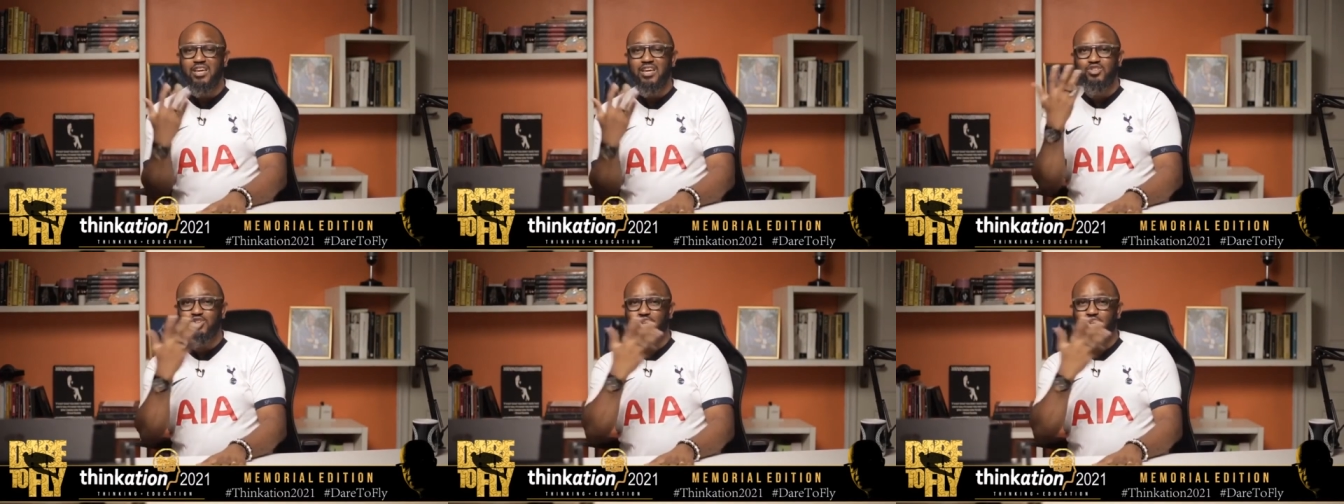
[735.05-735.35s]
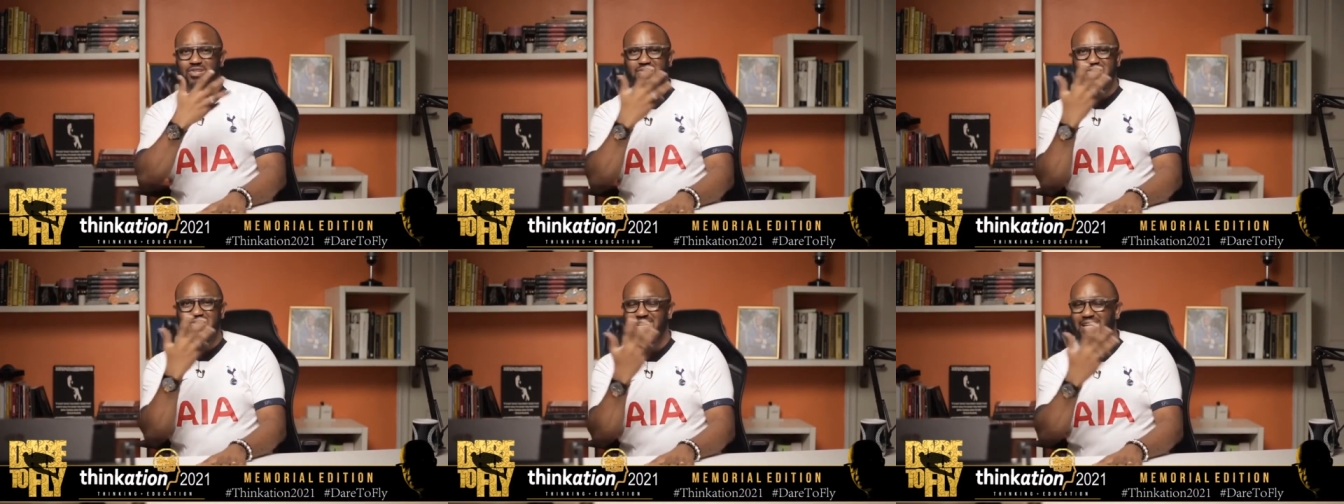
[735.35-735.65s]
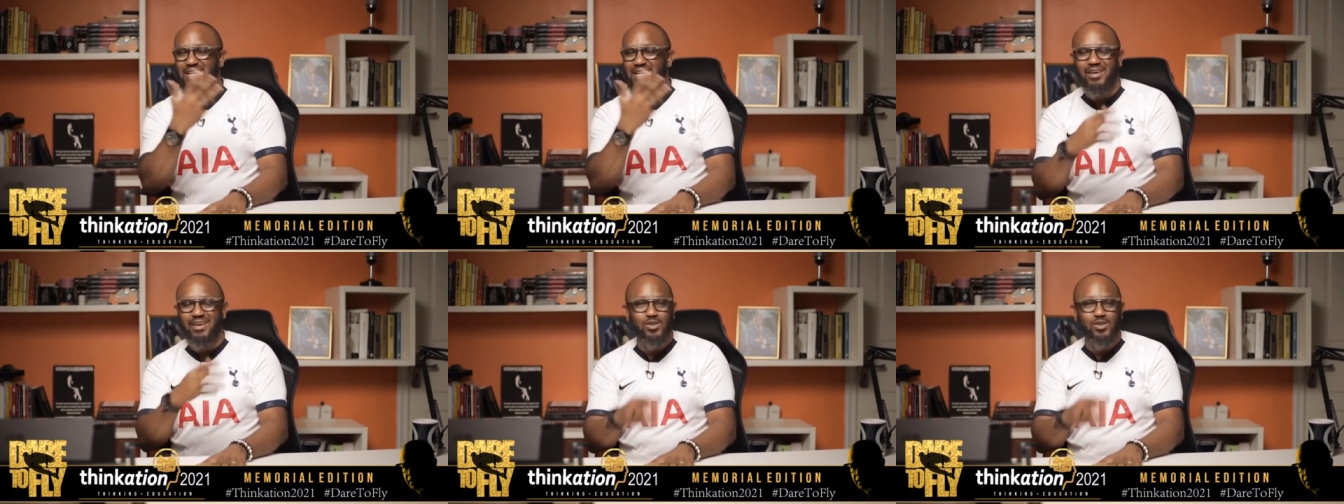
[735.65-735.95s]
John
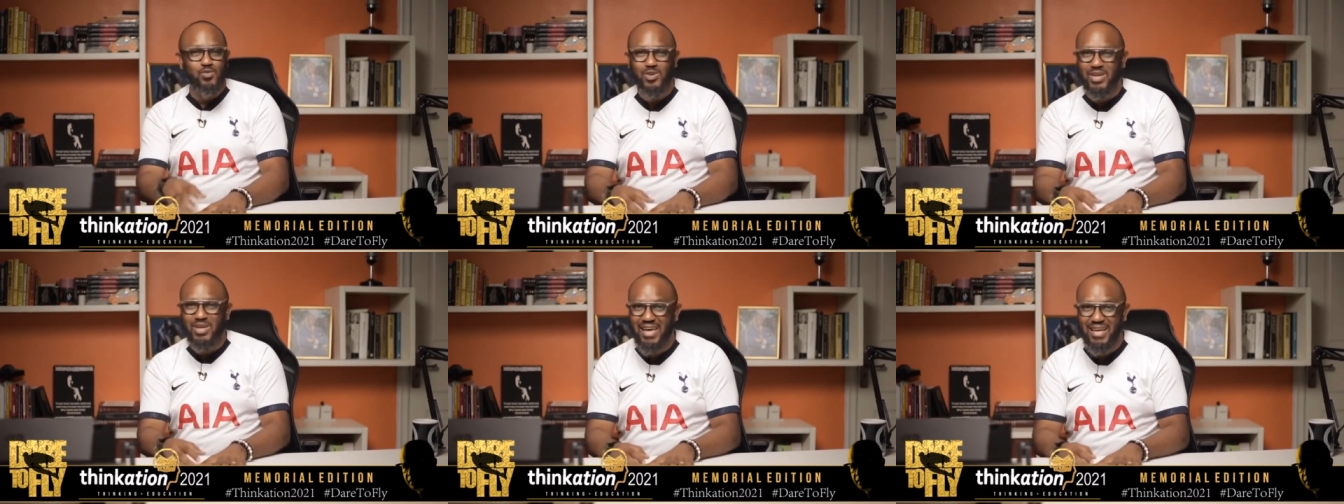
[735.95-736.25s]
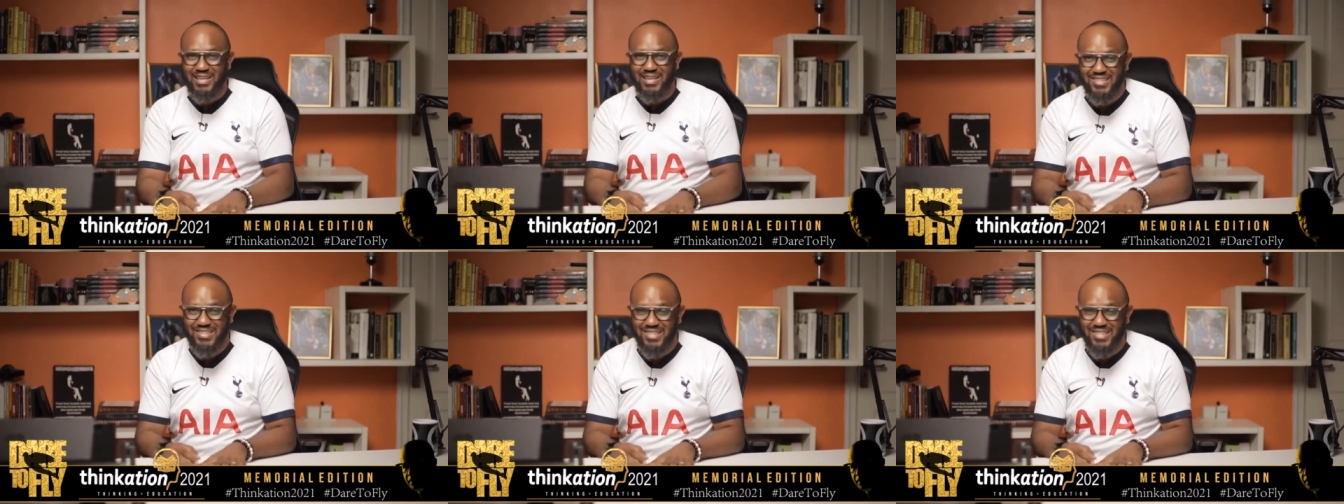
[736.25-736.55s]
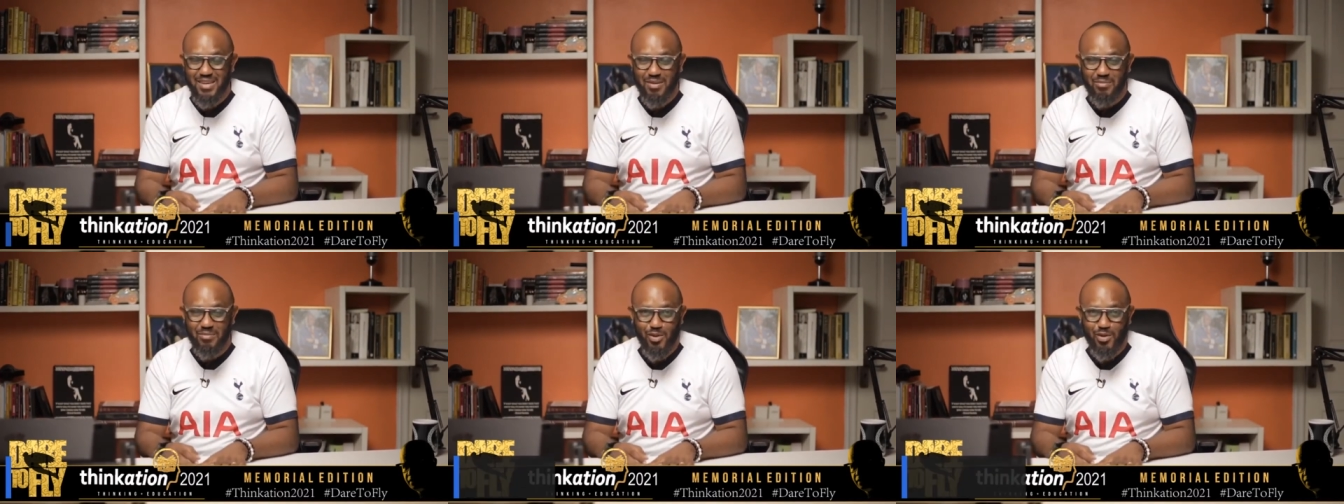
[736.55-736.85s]
Cena, you can't
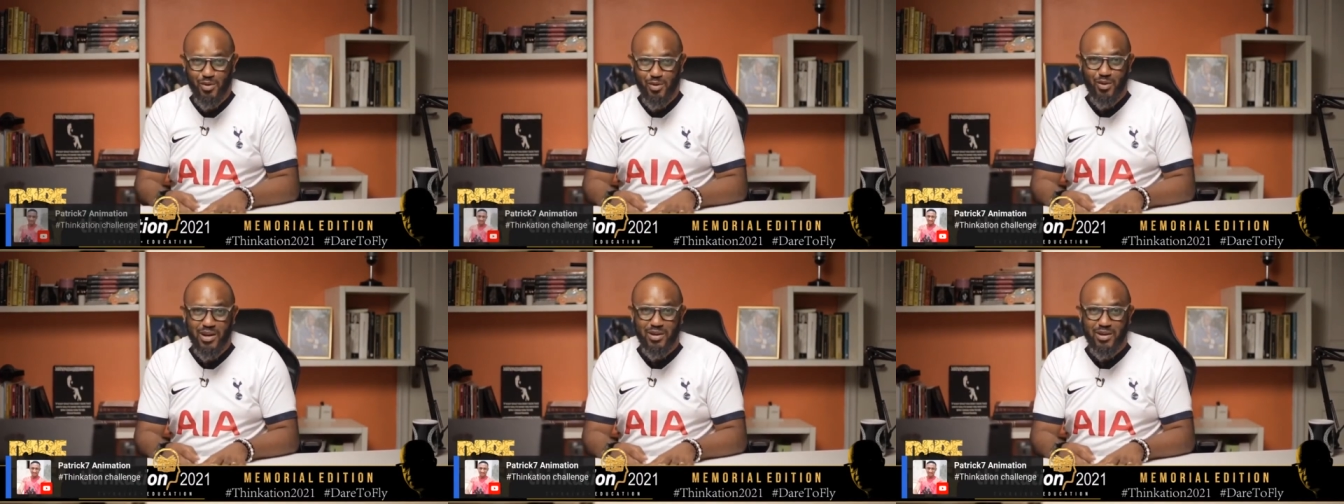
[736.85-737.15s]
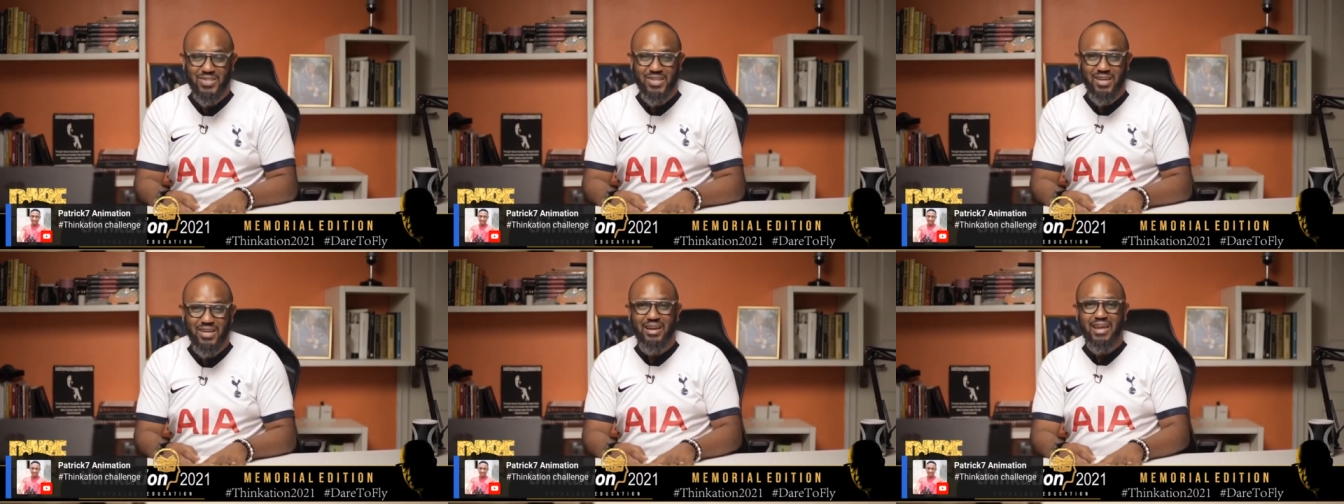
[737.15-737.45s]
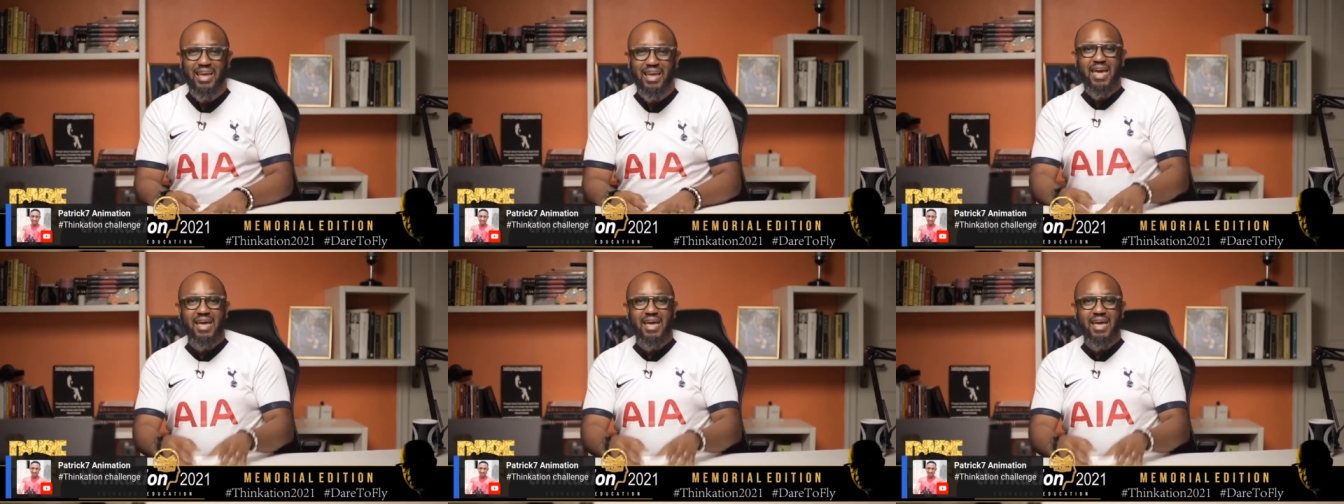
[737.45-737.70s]
see me. You know what I'm saying?